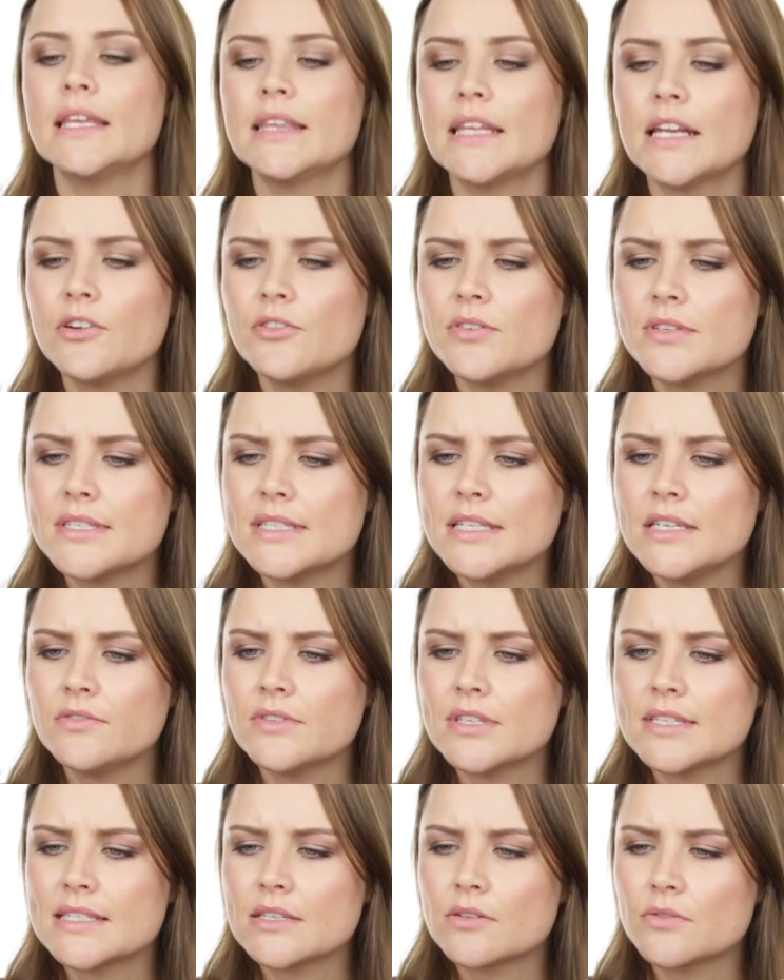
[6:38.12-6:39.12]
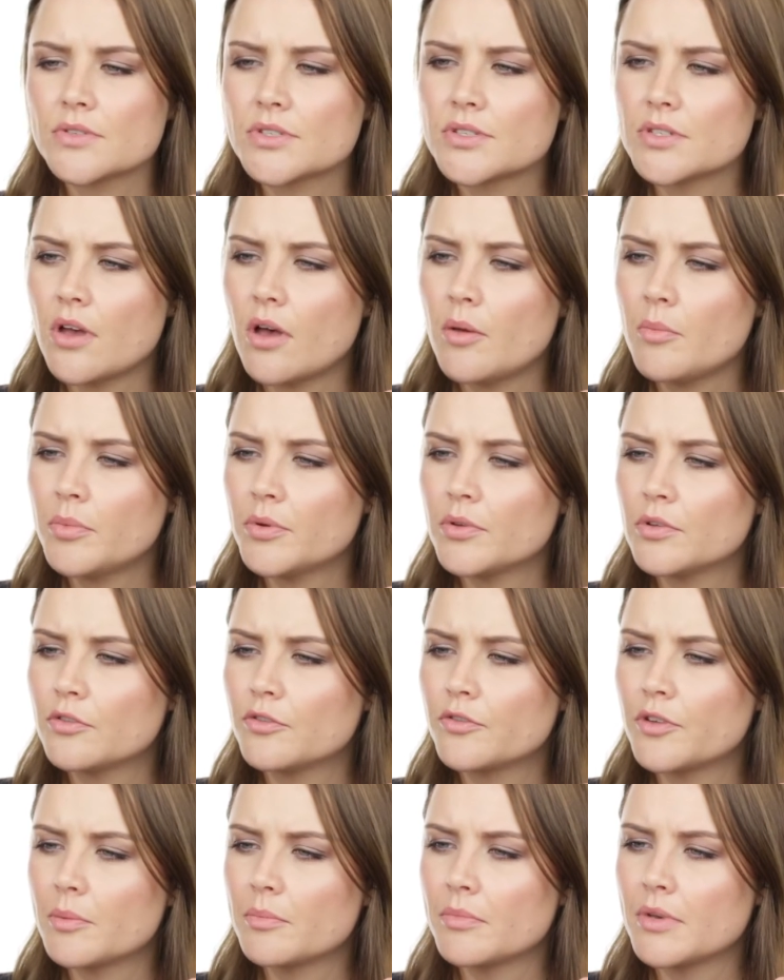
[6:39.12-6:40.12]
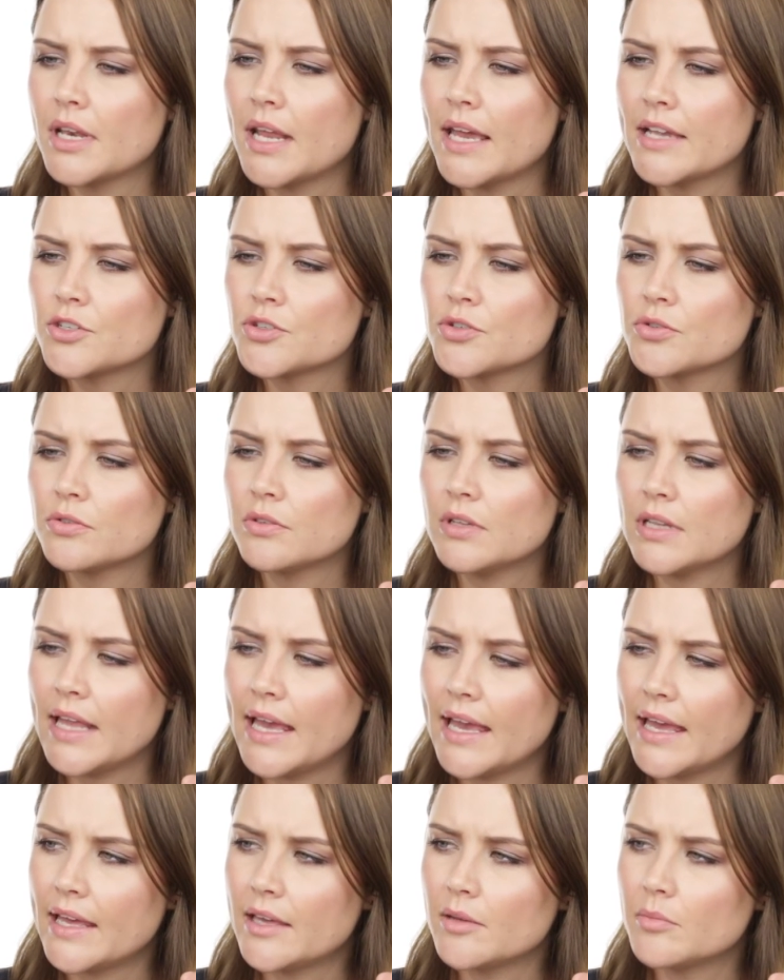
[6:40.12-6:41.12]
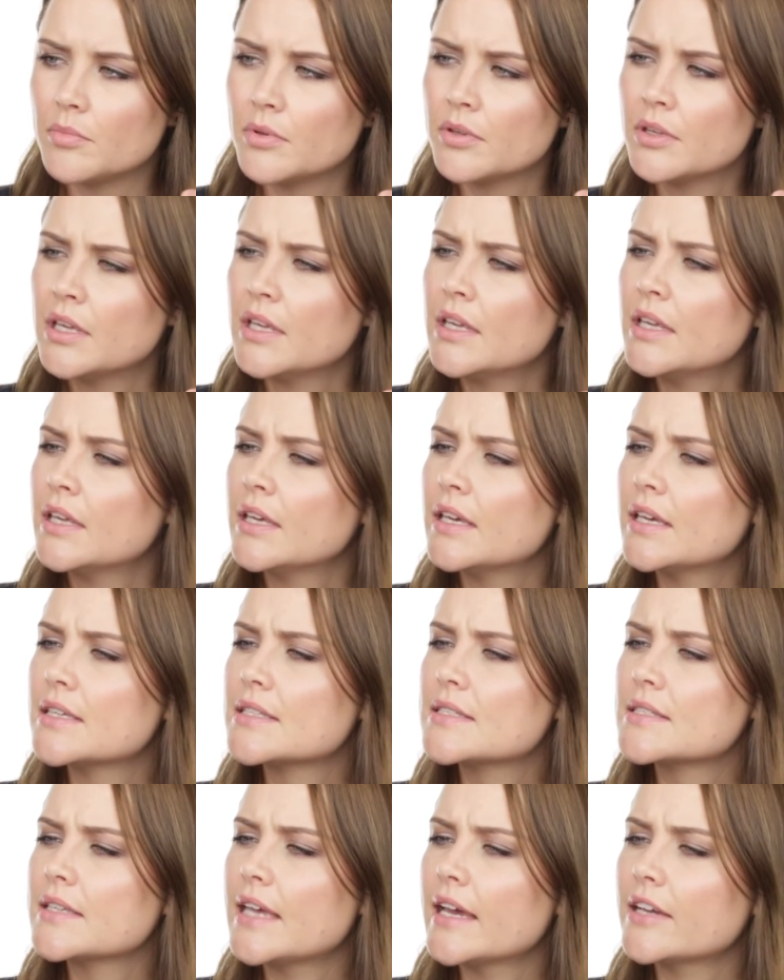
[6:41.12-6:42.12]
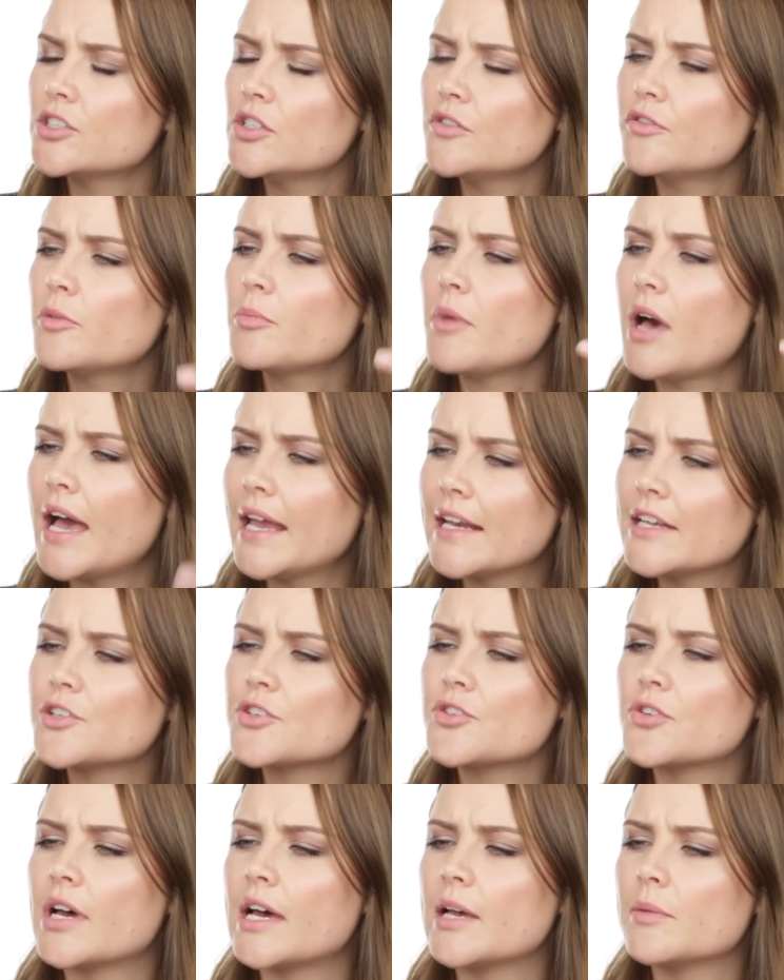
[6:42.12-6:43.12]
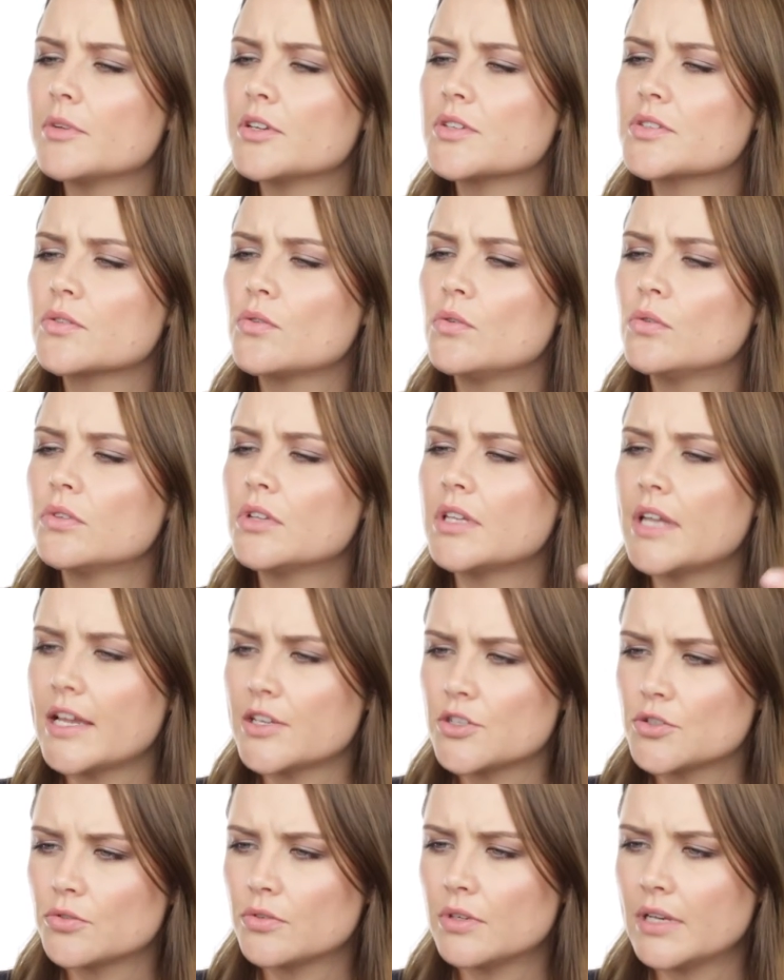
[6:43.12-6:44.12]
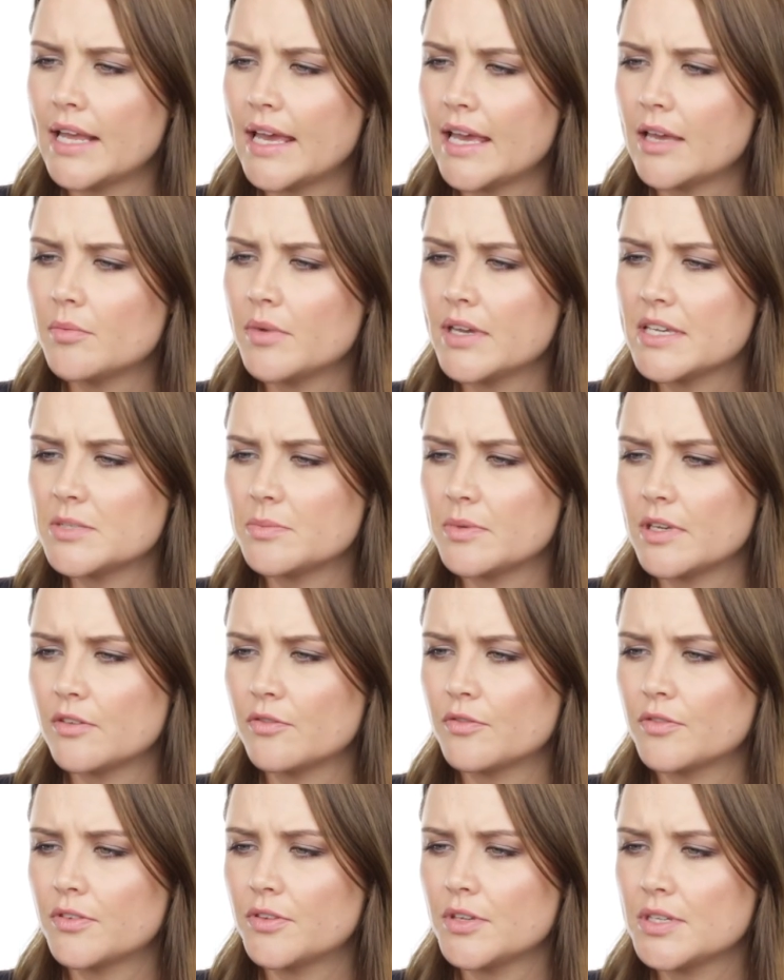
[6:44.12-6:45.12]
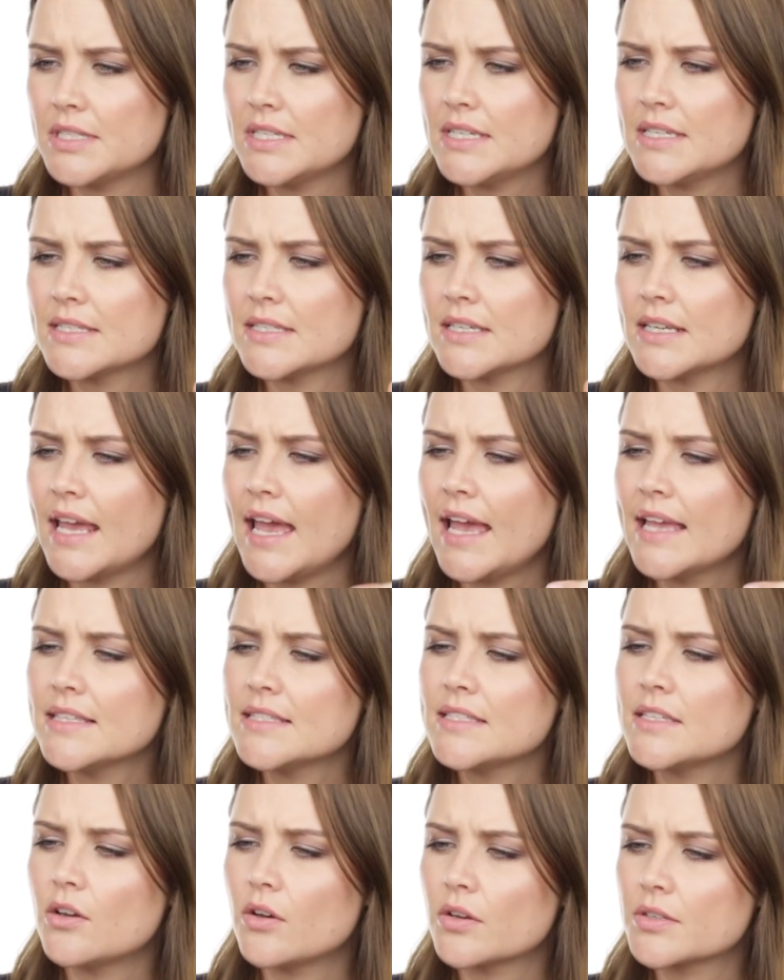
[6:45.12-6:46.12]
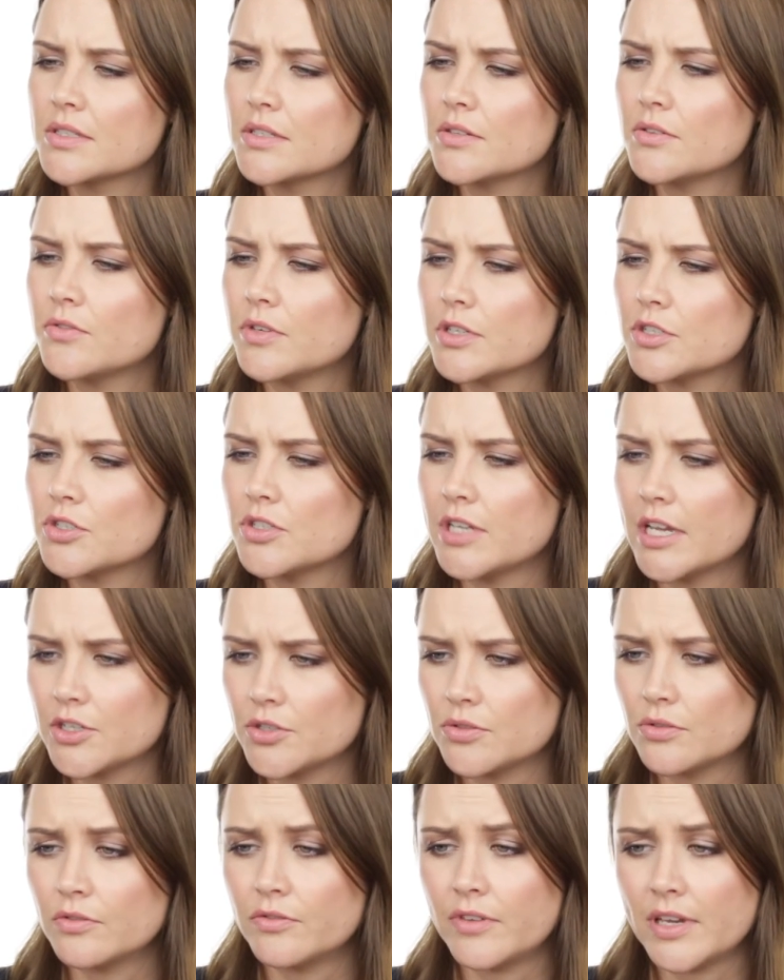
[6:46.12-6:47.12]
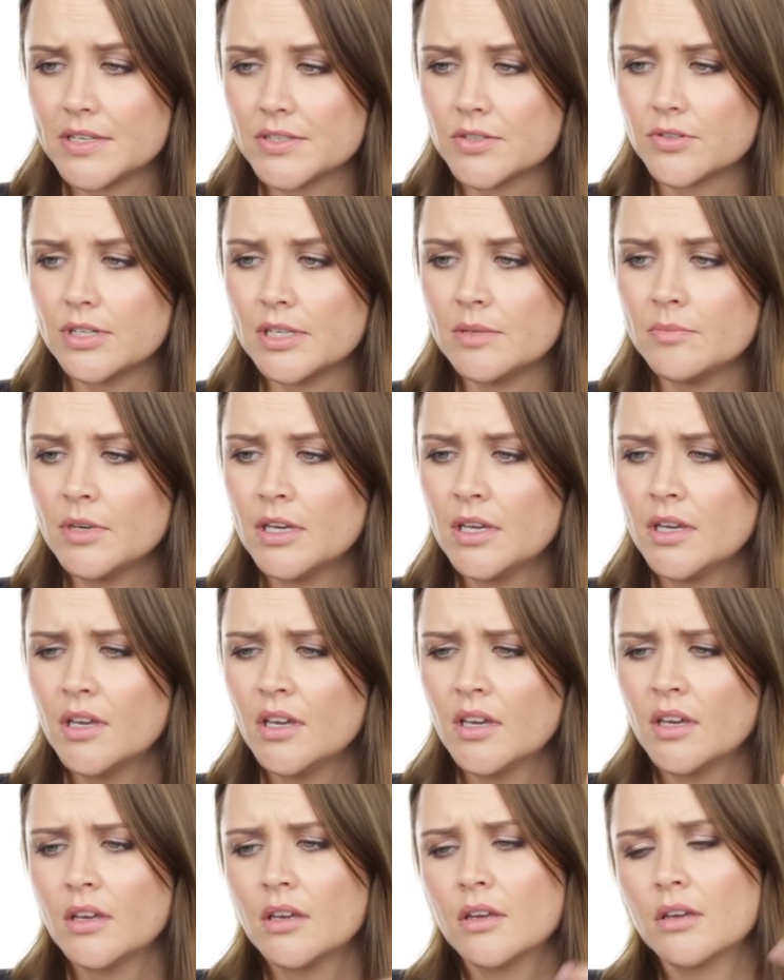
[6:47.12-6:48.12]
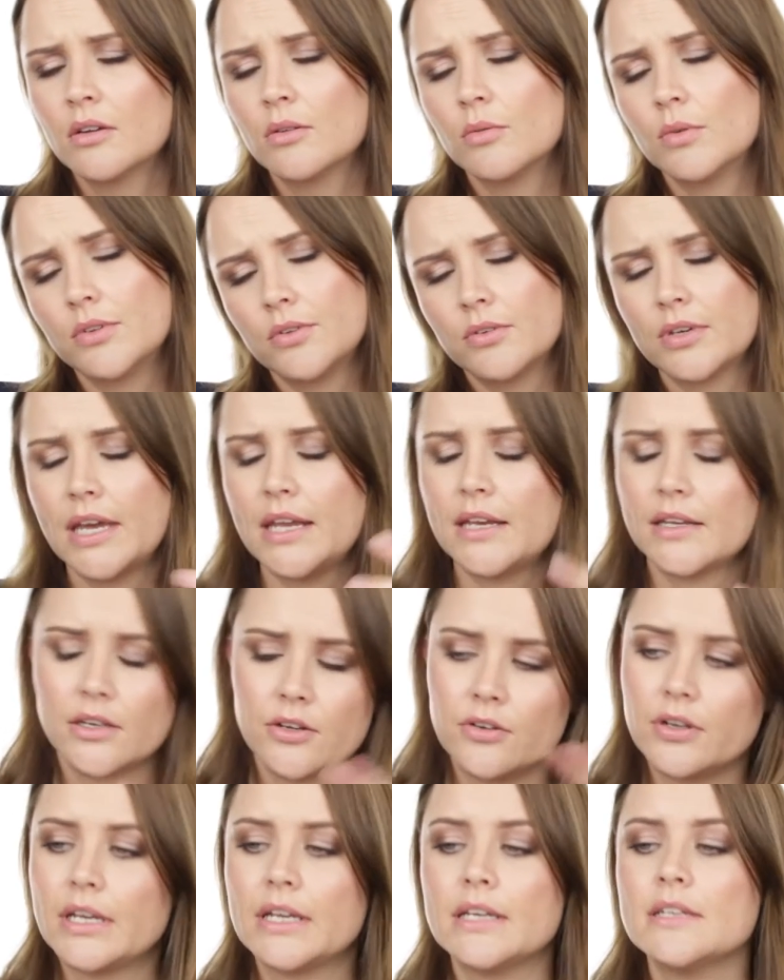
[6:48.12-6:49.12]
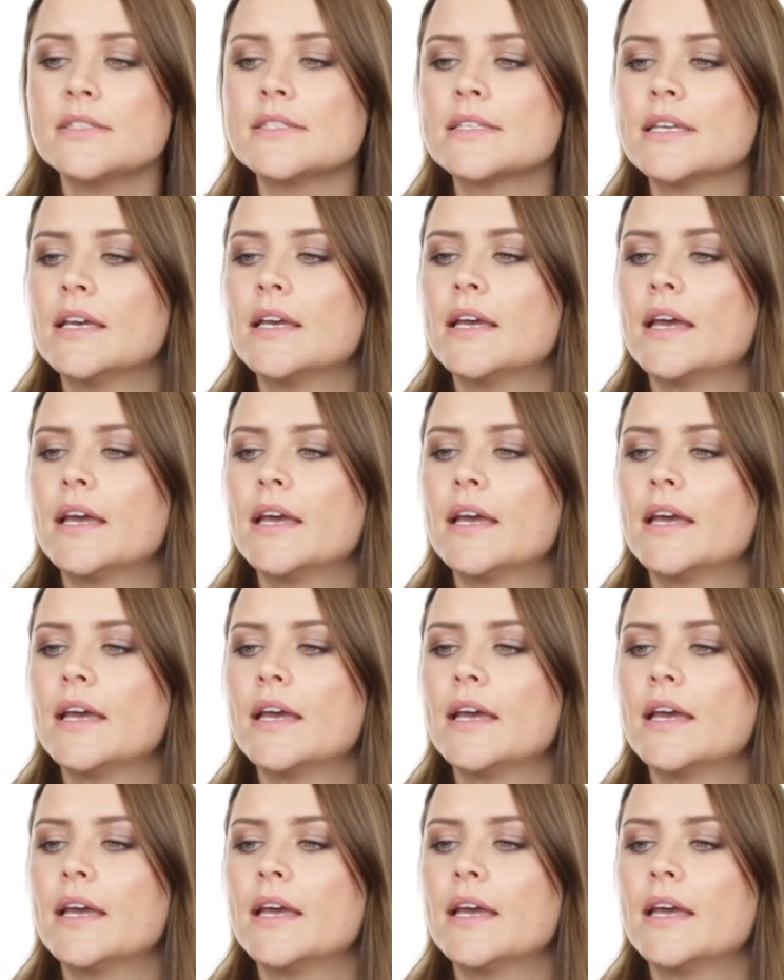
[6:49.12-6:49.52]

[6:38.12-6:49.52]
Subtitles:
And then I received this little sample from Natural Lab. It's actually from Island Tribe and it's called Natural Lab SPF 30. It's an antioxidant rich natural face cream with organic ingredients.